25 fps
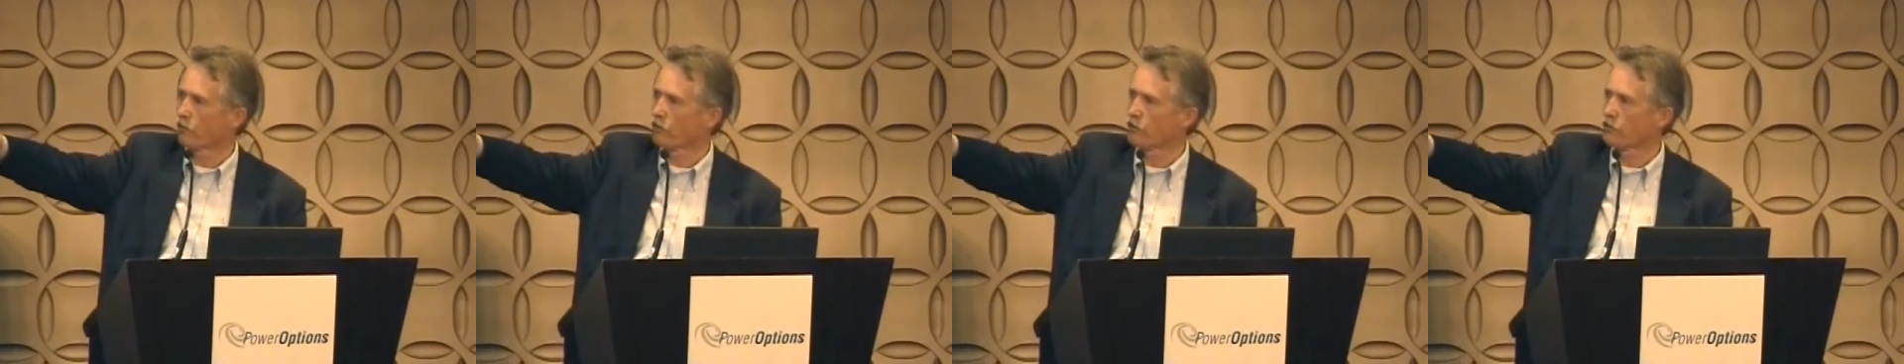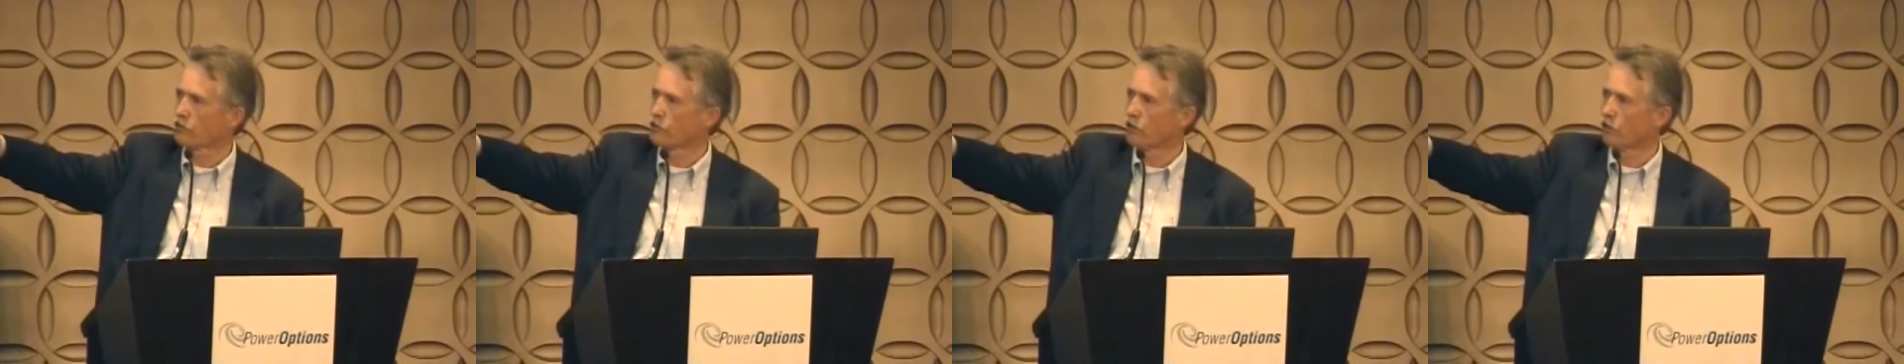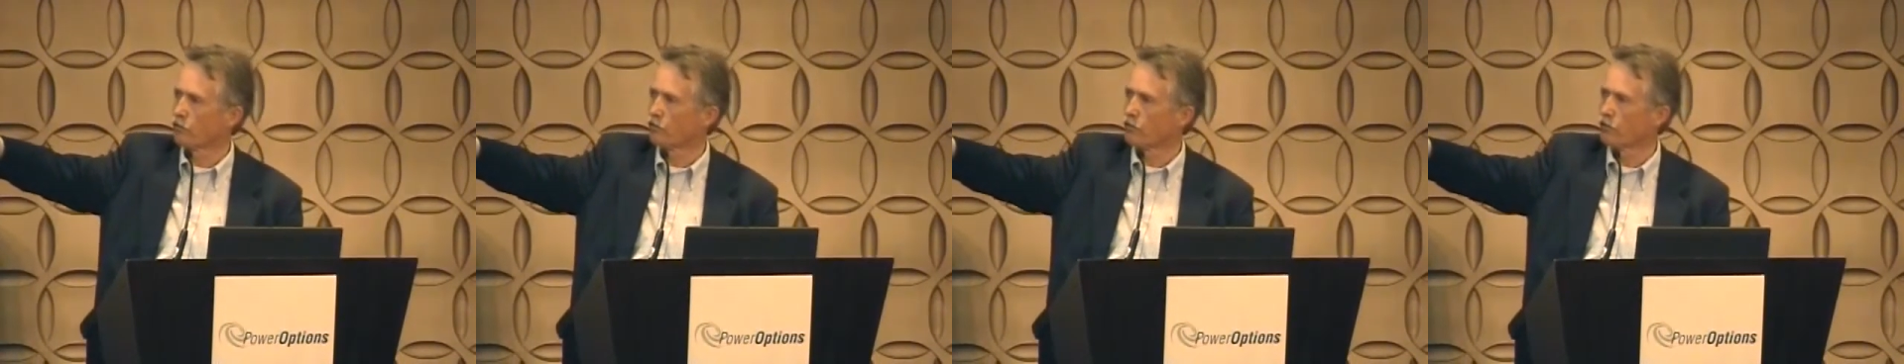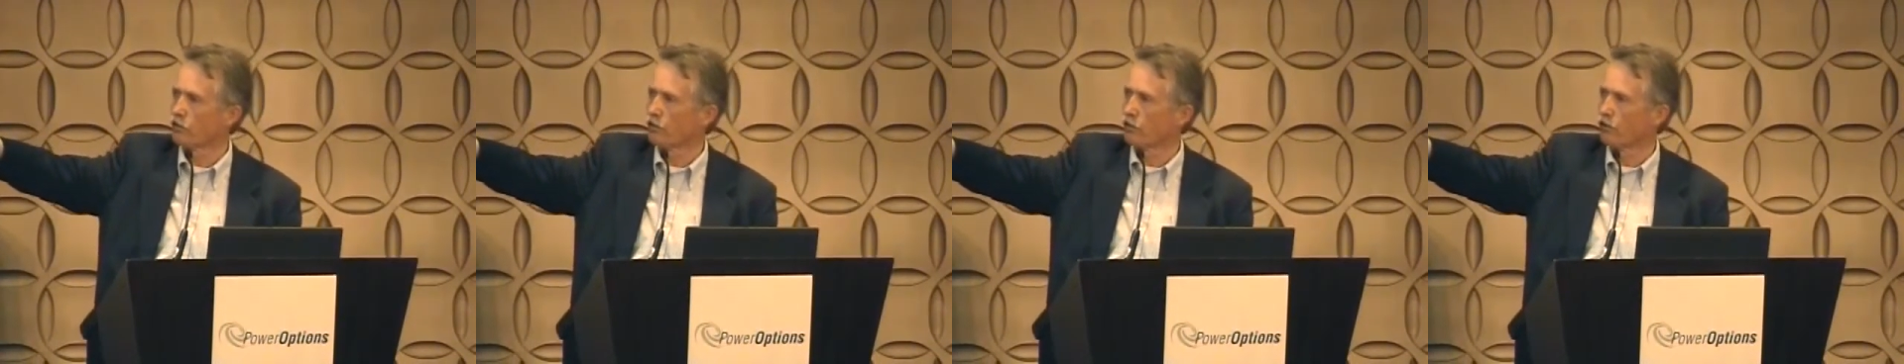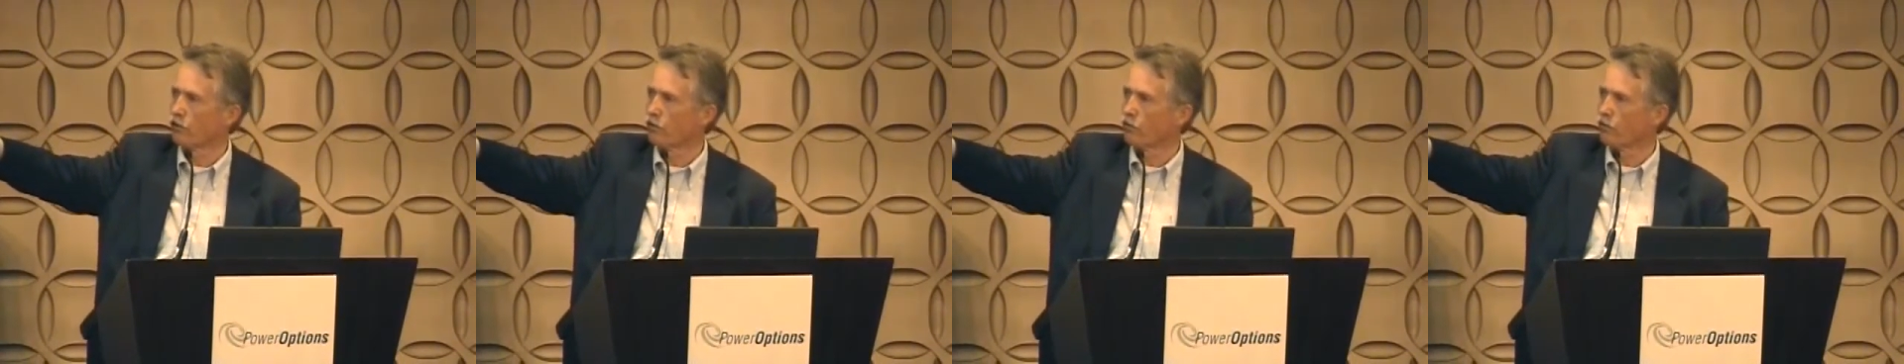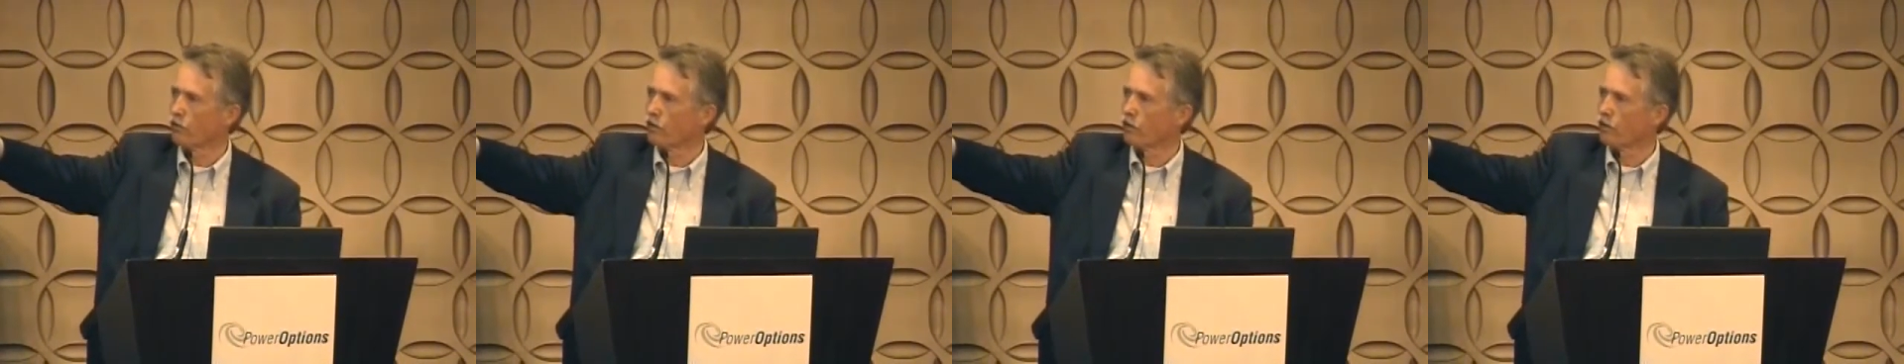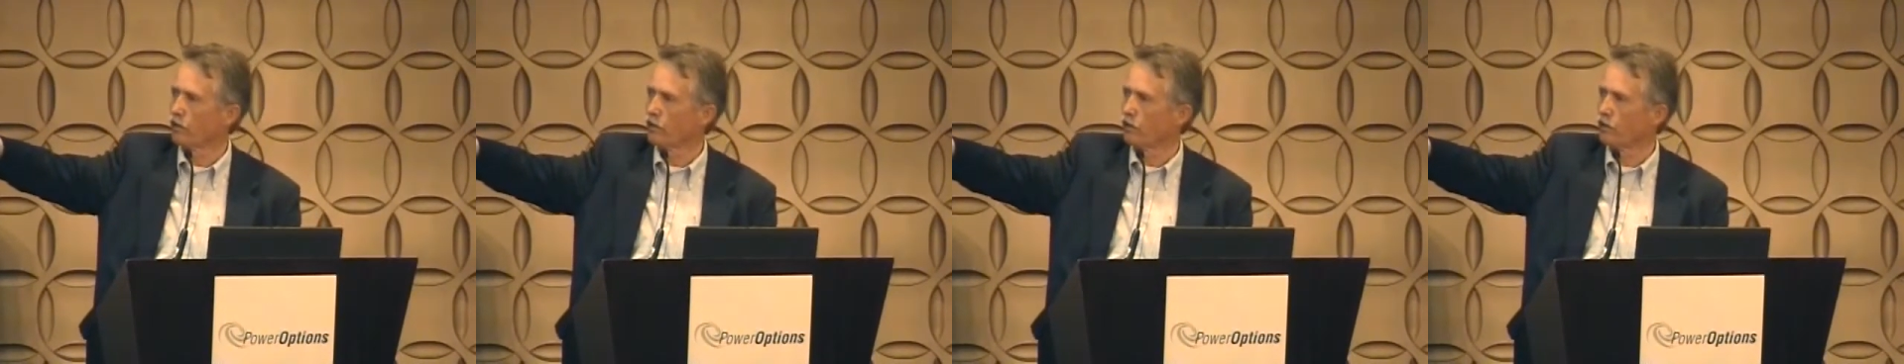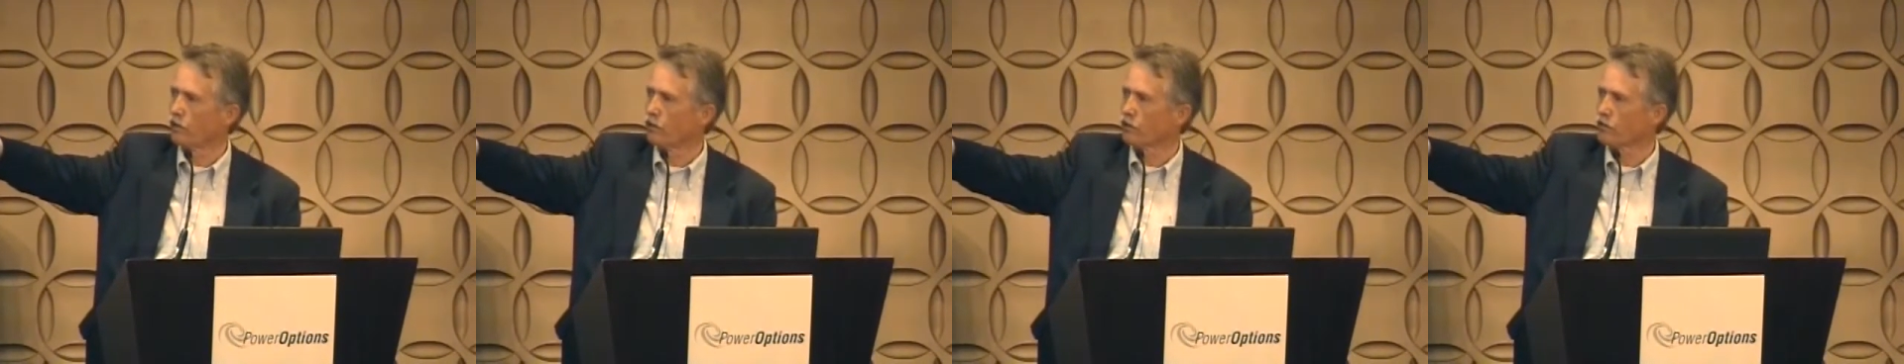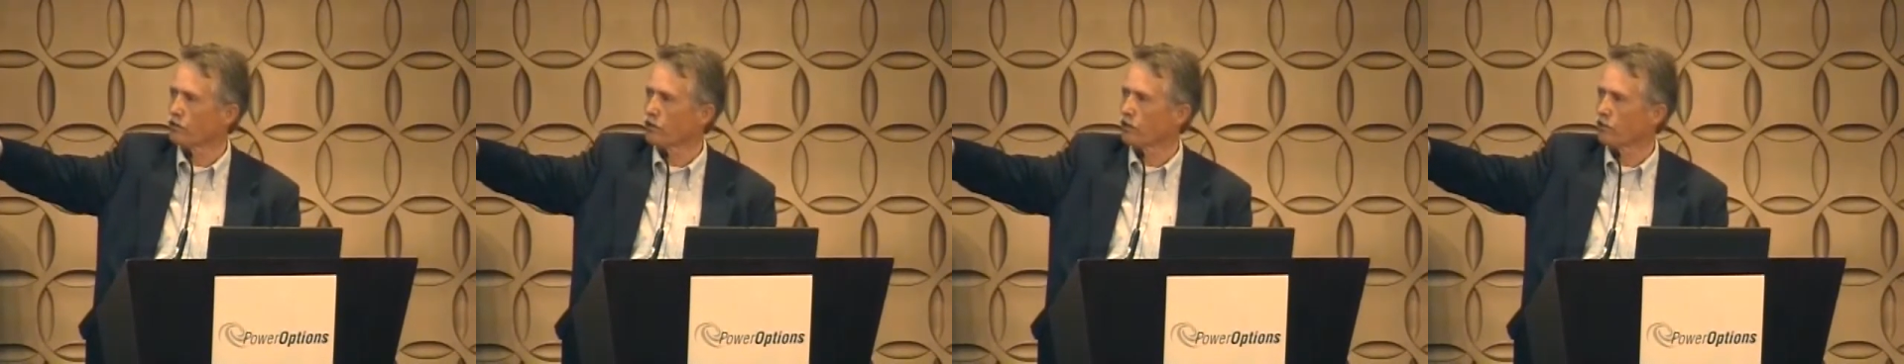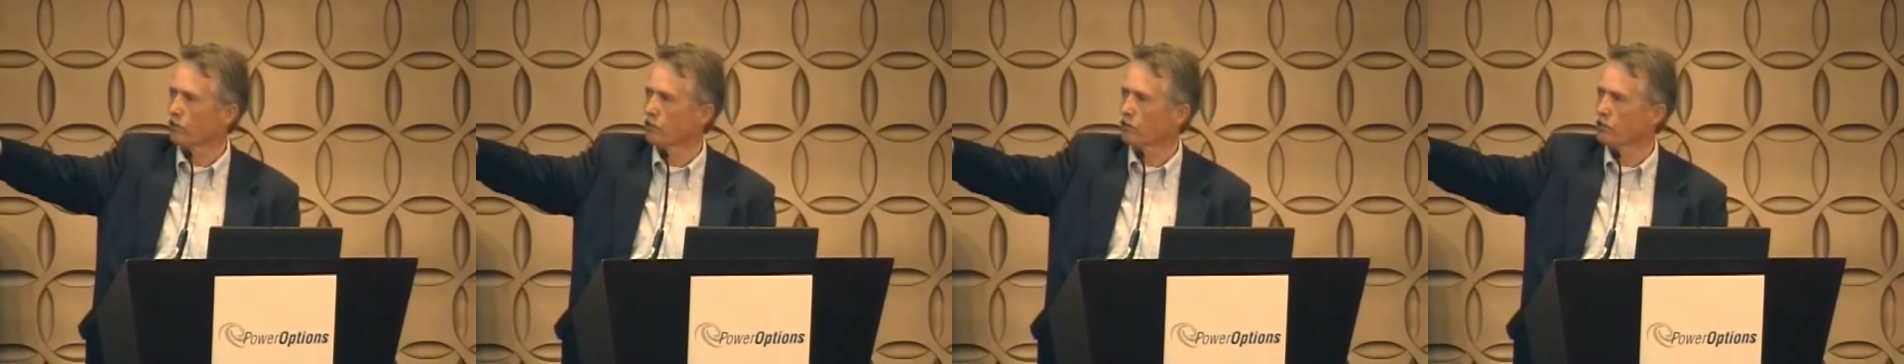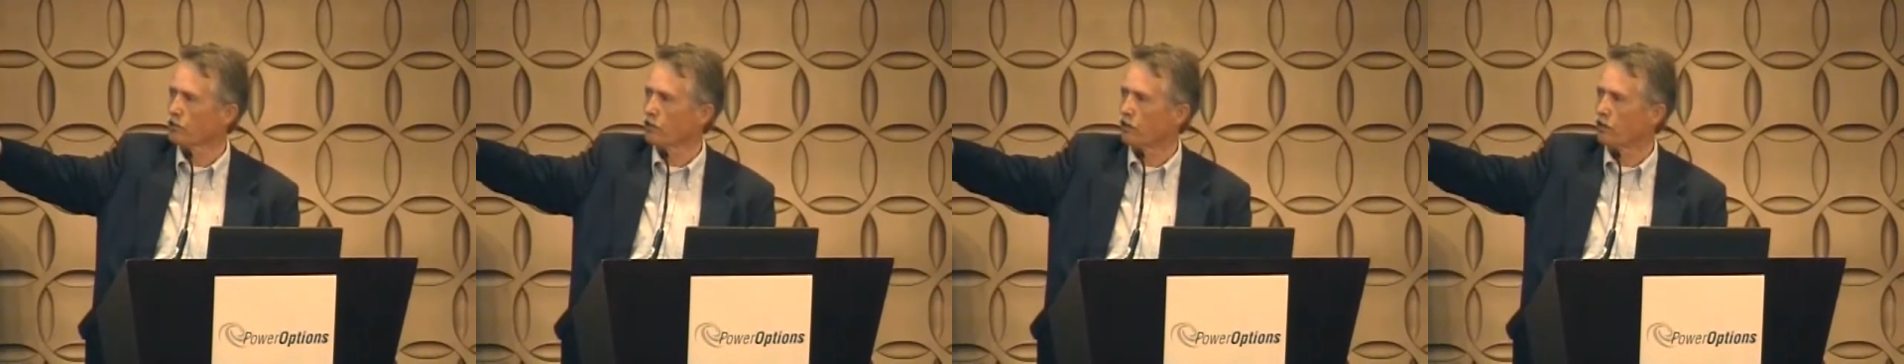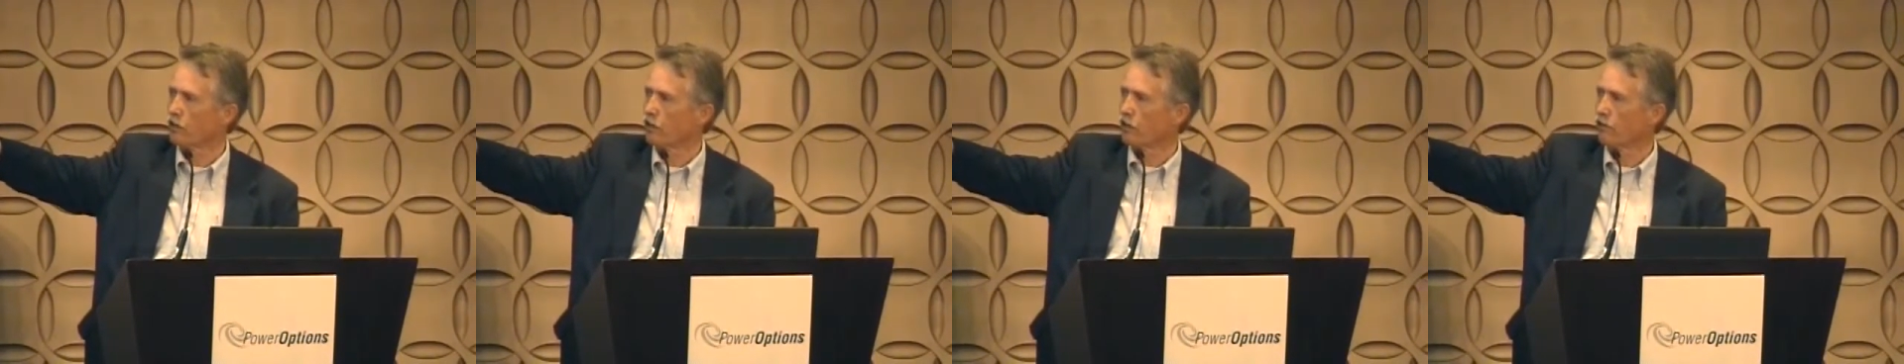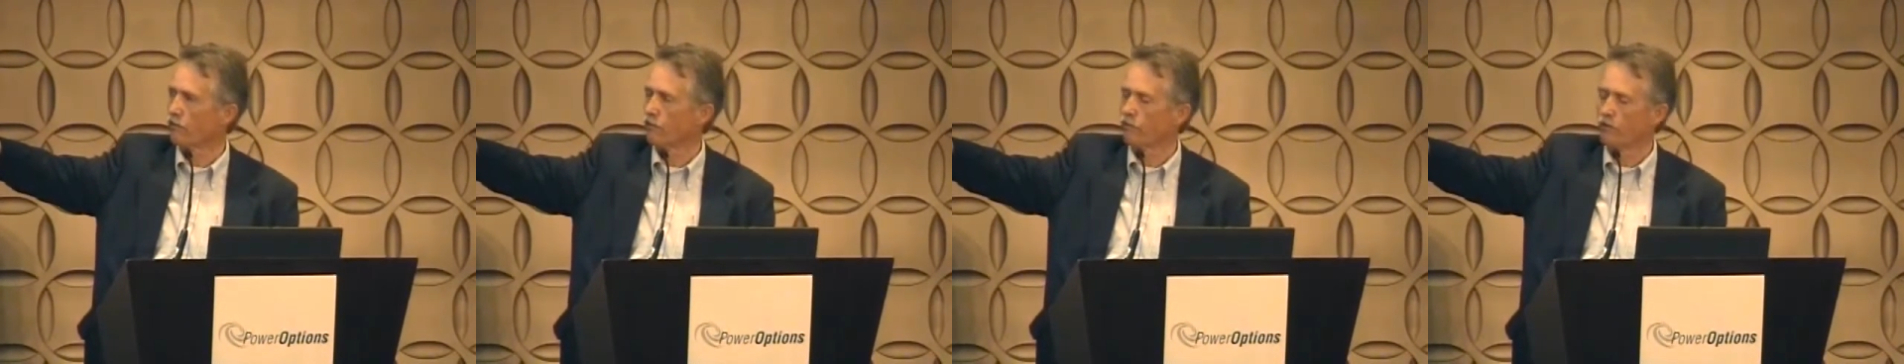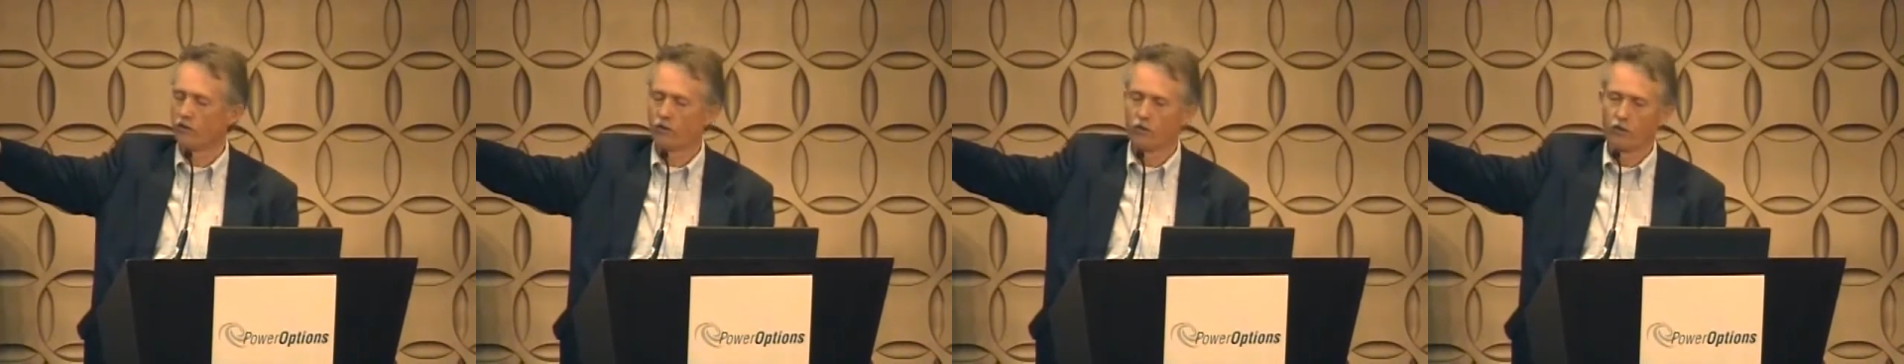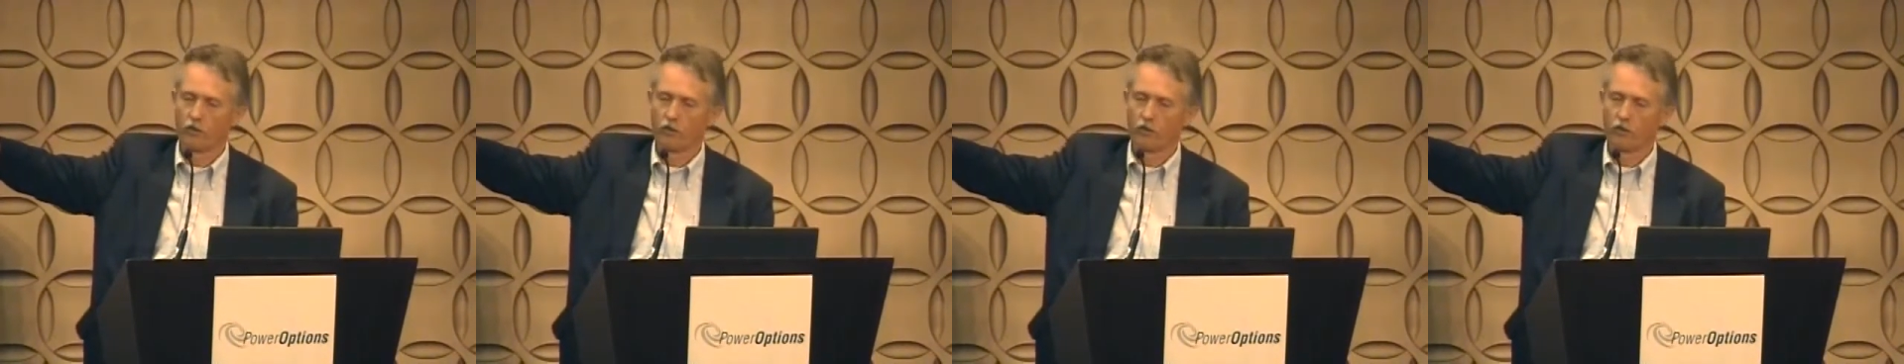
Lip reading: consumption in the summertime,